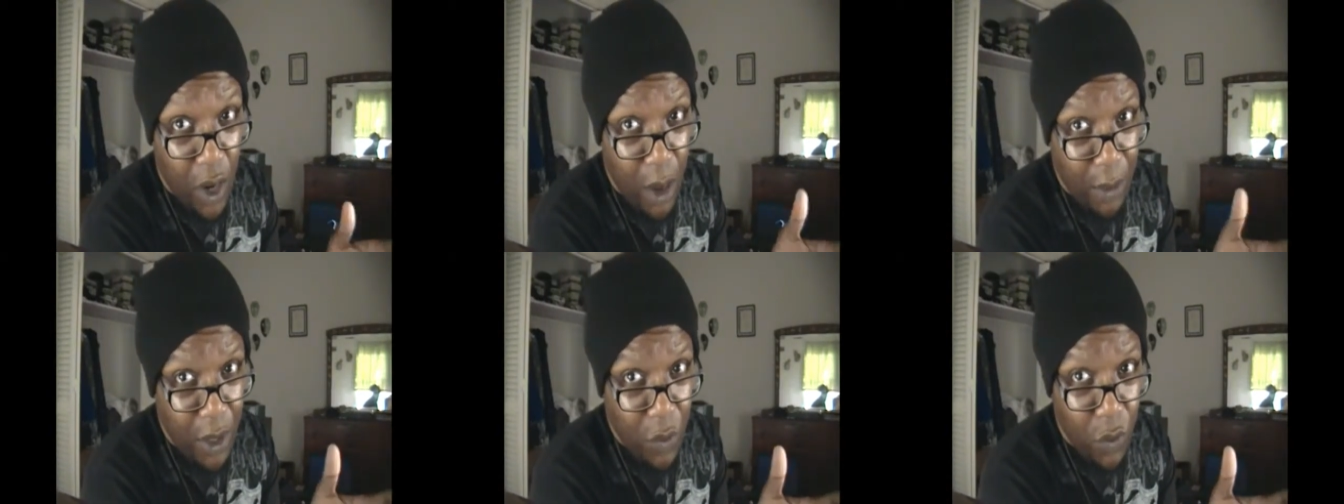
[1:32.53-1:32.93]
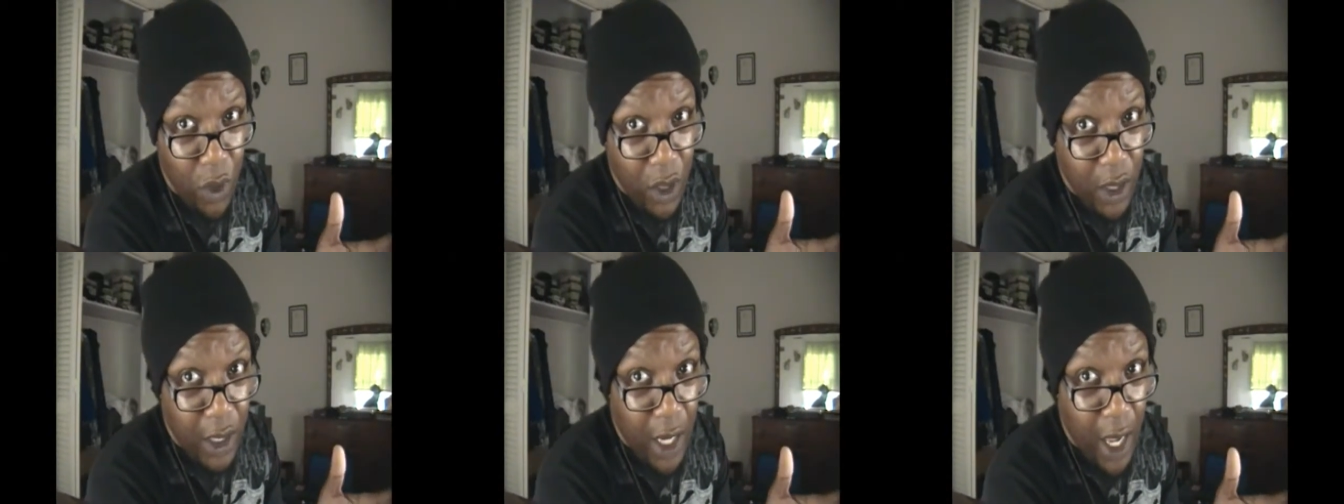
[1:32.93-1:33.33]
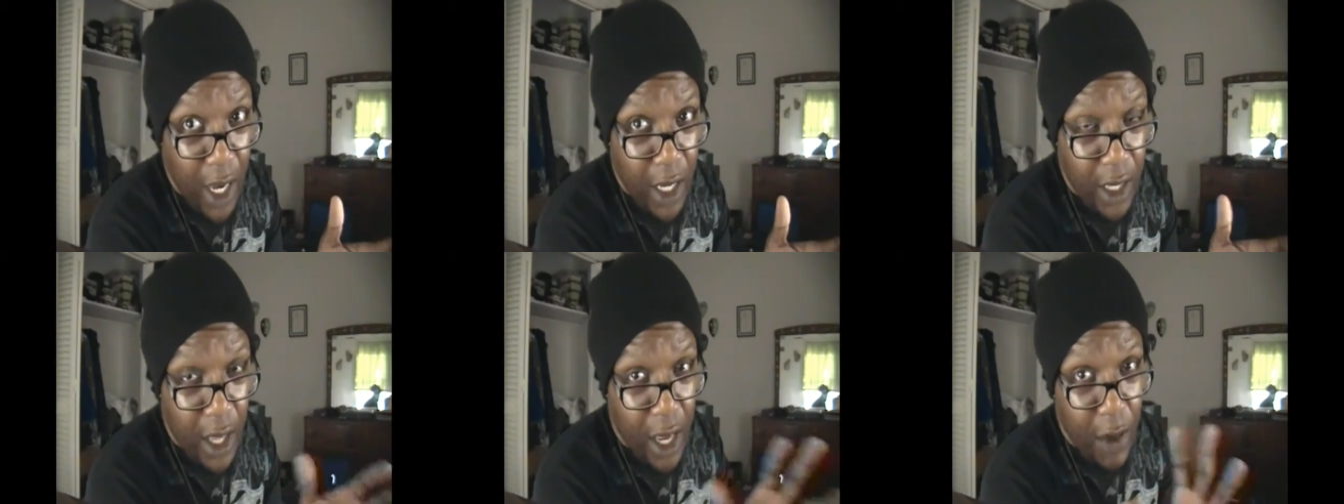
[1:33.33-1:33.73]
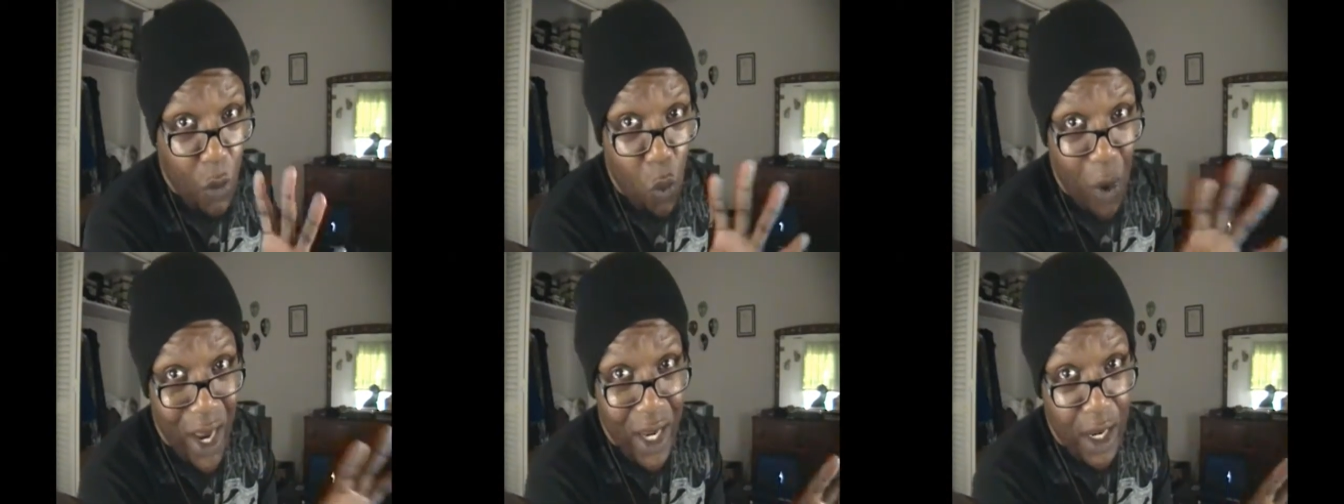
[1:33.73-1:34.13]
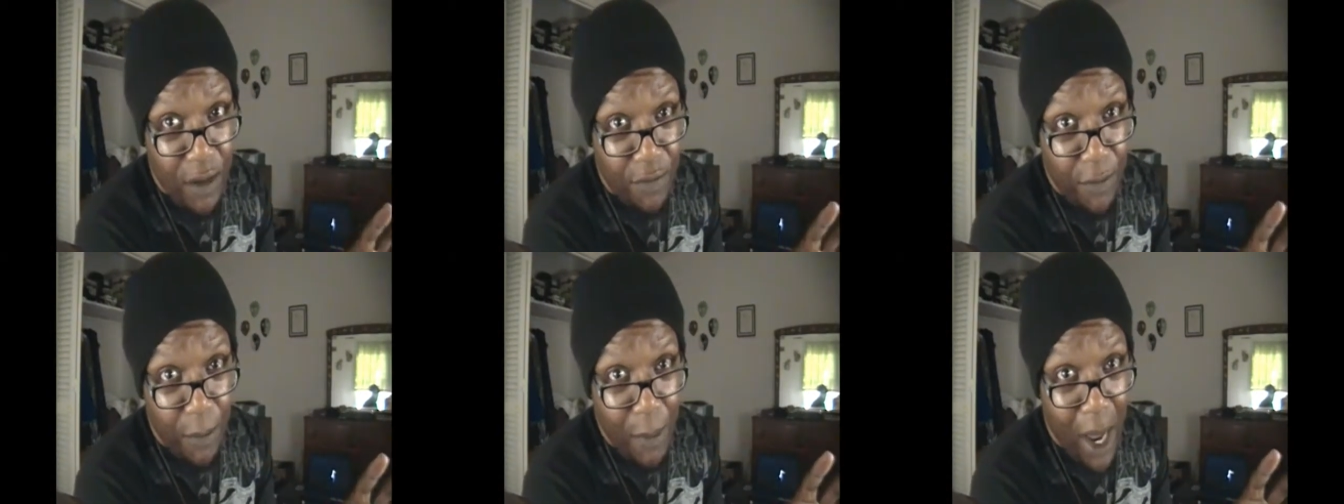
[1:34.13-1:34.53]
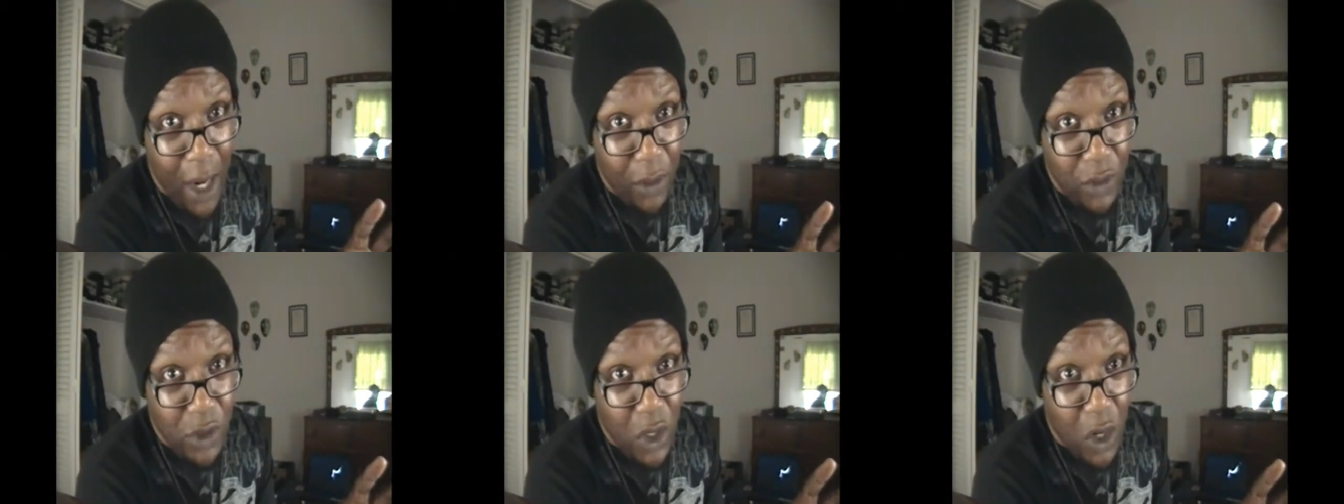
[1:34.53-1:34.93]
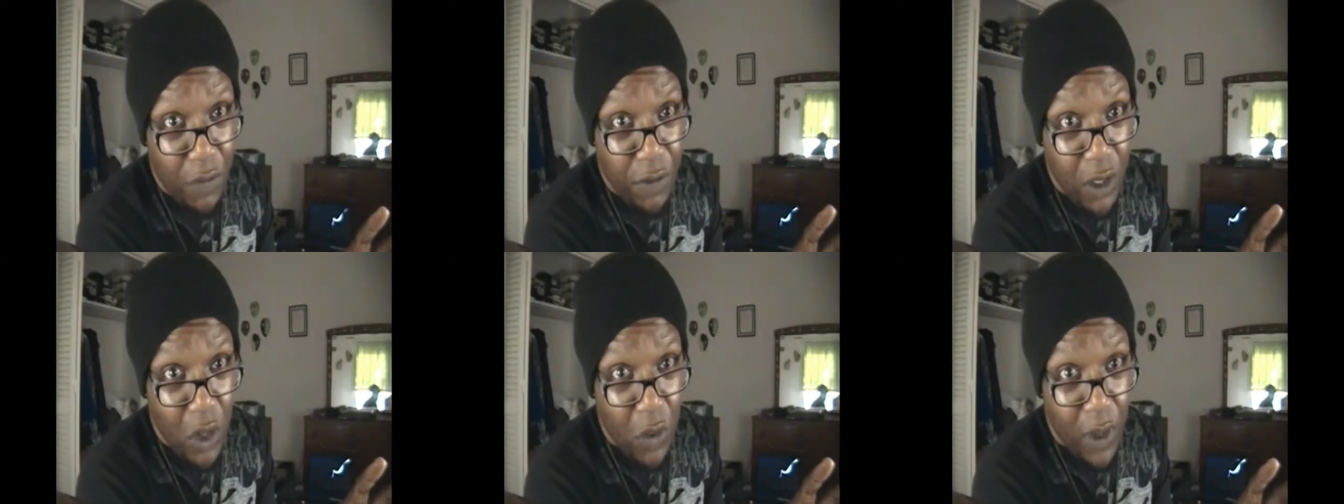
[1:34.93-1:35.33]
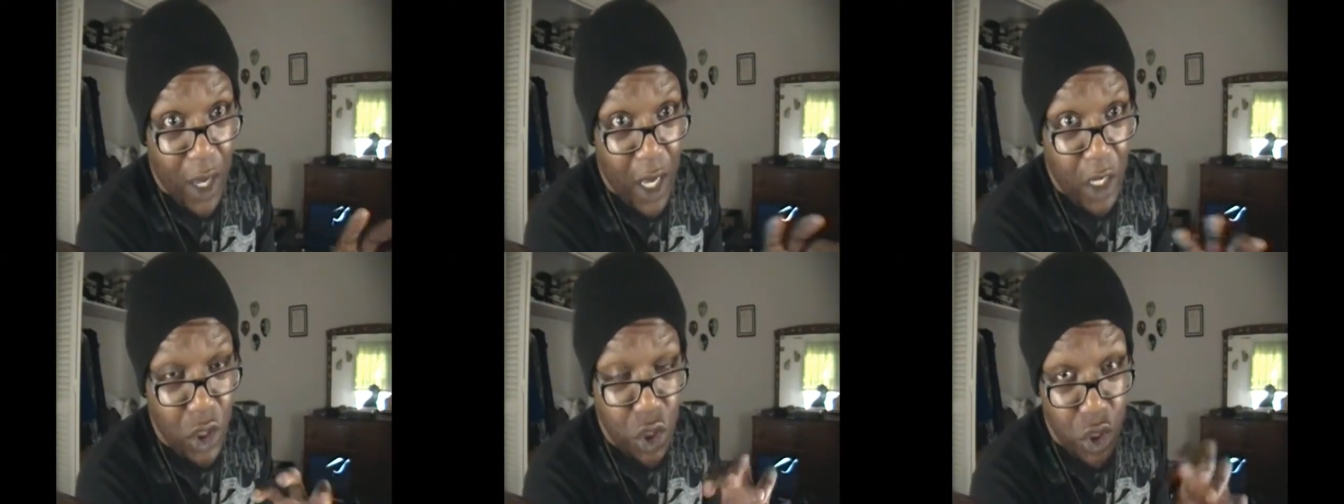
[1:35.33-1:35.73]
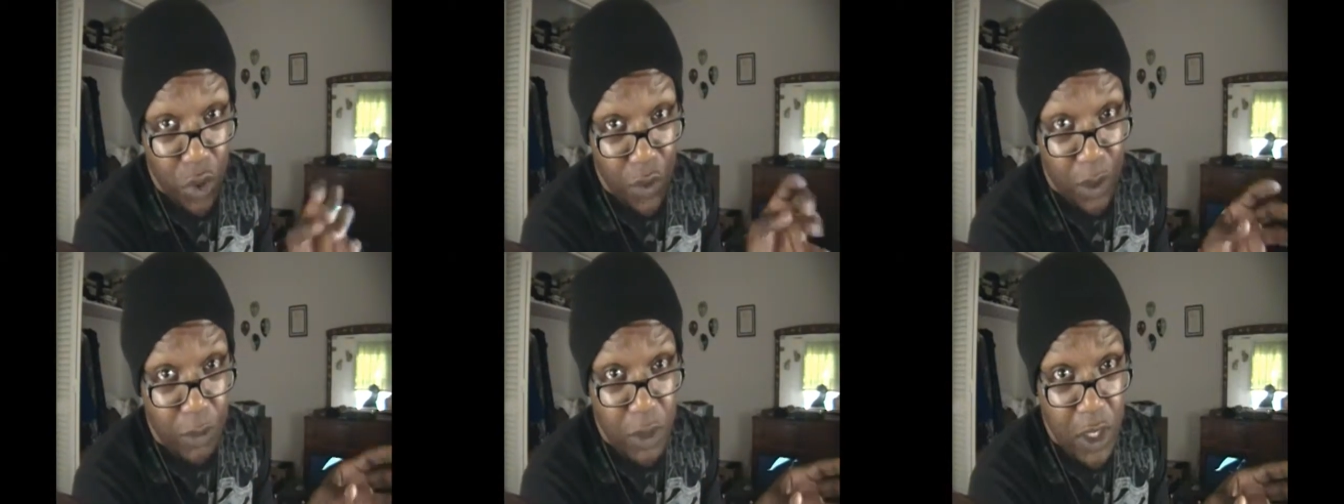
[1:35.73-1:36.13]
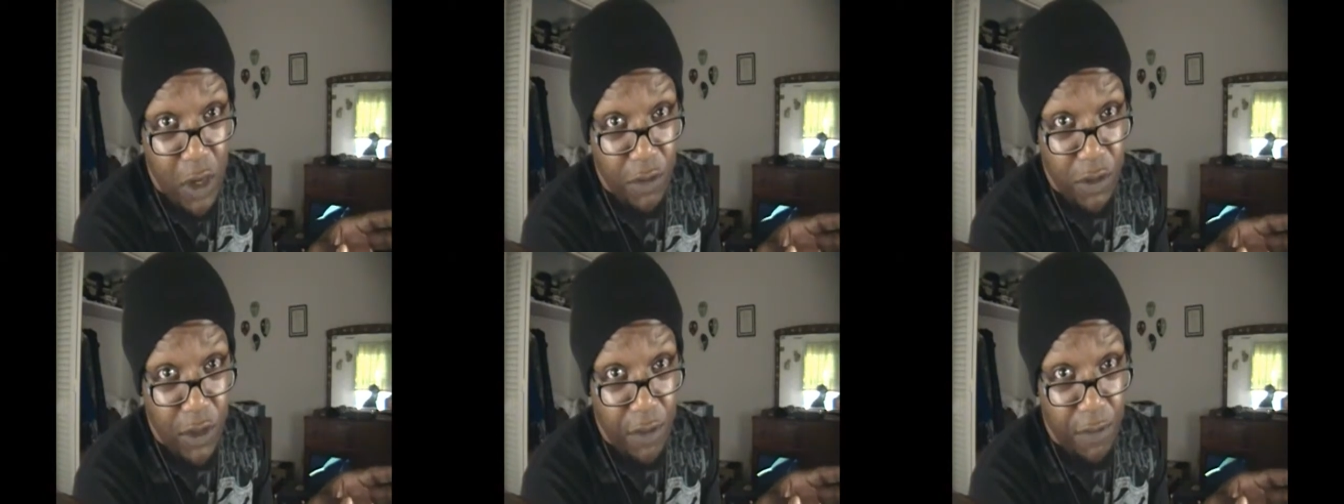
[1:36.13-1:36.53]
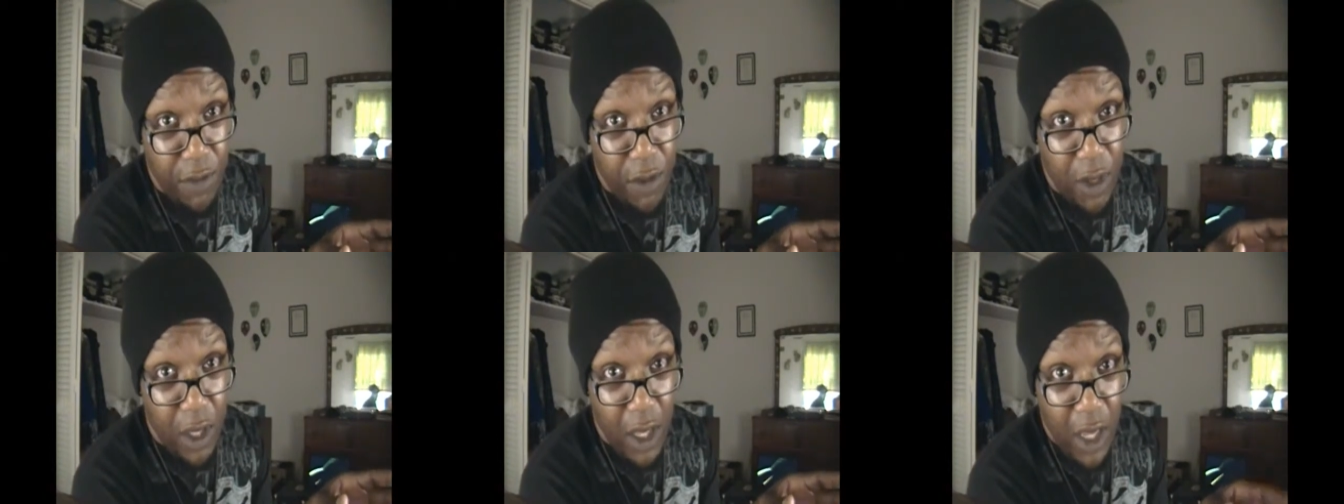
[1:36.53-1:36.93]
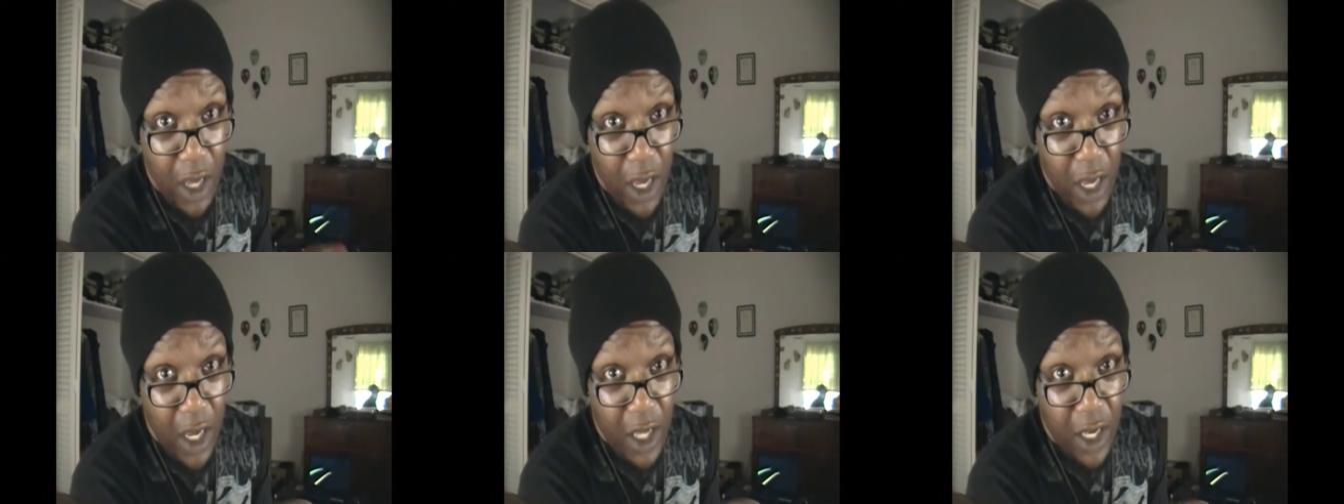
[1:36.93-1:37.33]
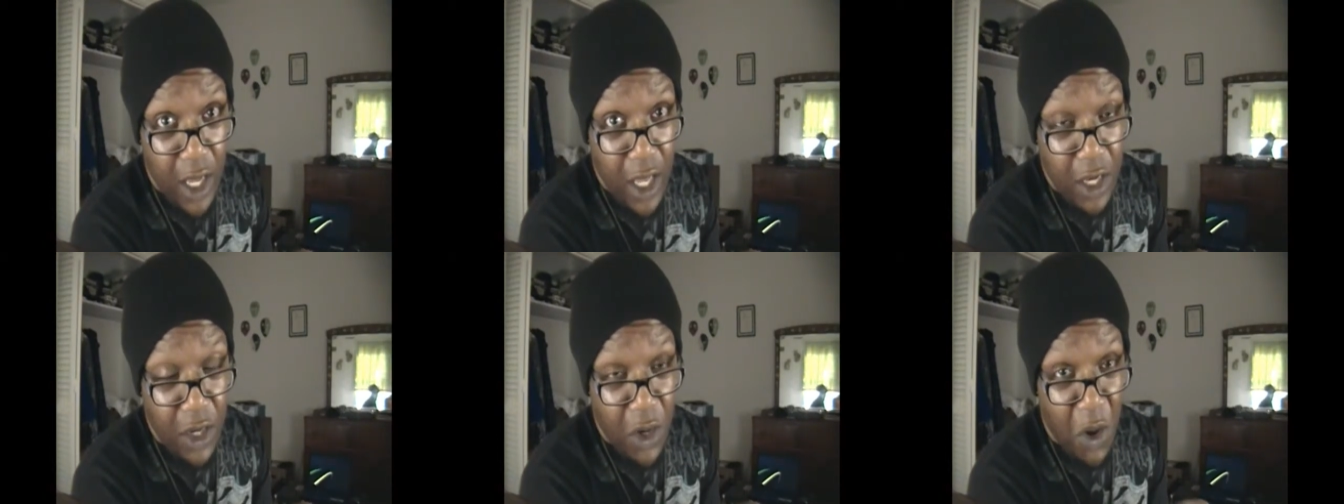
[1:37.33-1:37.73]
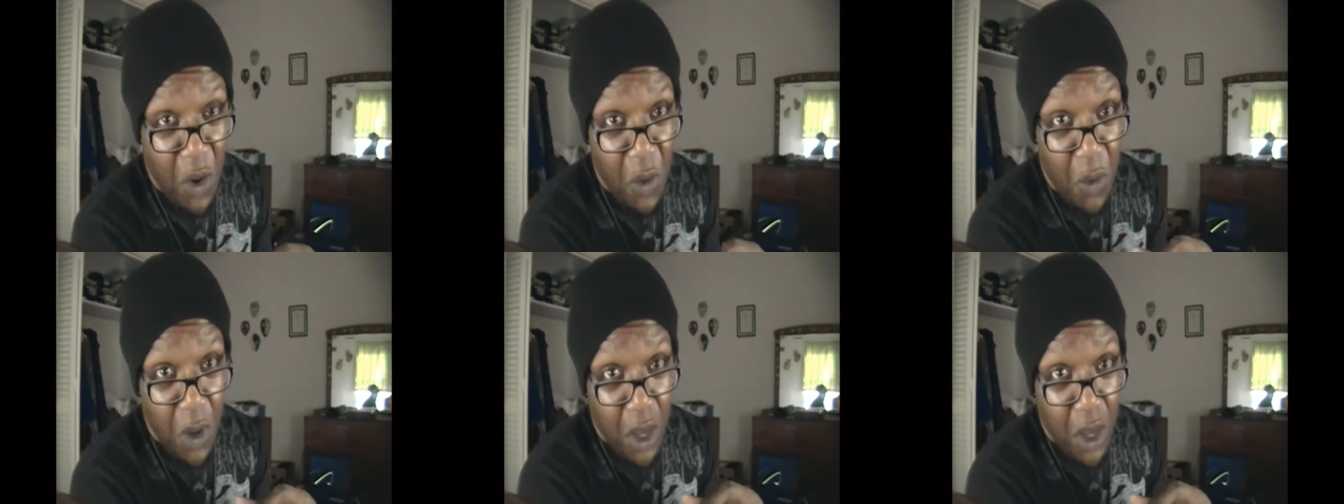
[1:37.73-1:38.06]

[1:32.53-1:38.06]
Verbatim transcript: I mean, really, they they waited for Microsoft to go ahead and shoot themselves in the foot, and then you know,